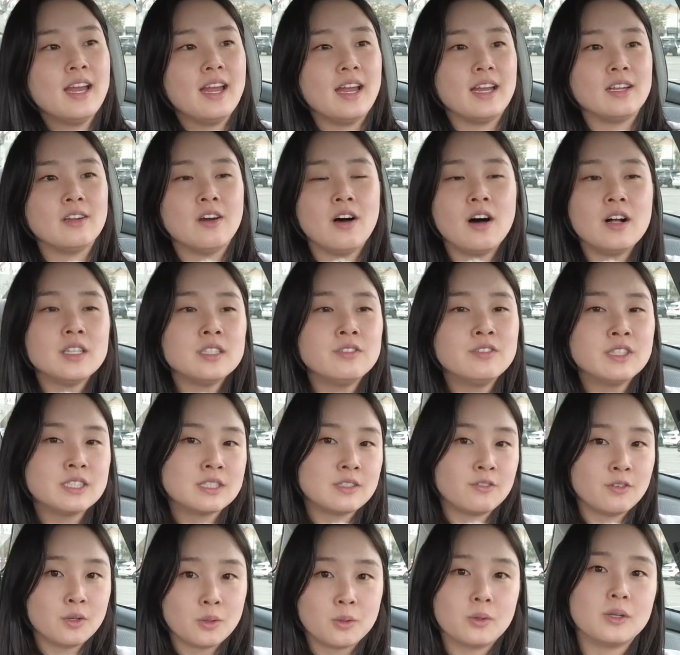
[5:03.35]
And all of this,
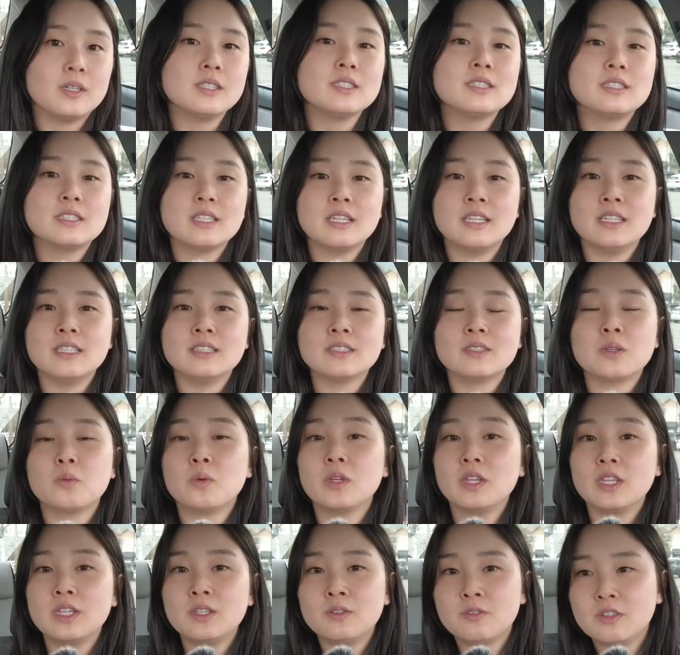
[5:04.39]
of course, is
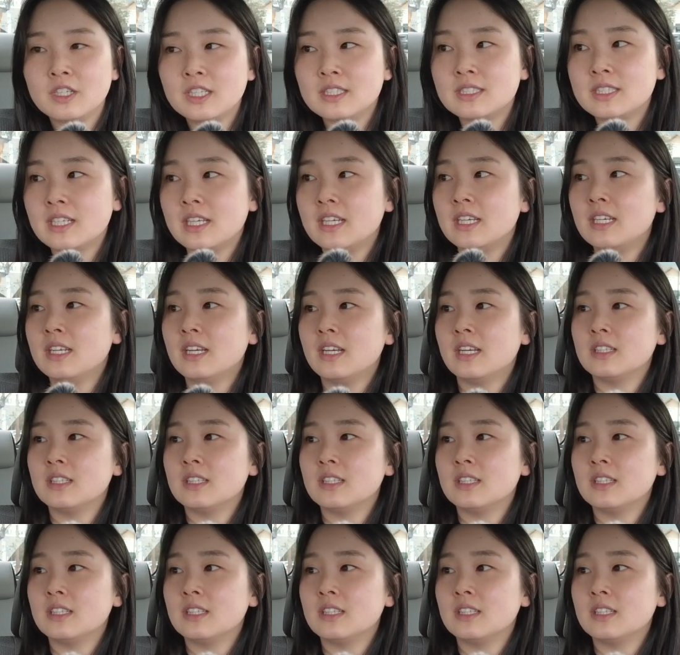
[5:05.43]
within reason.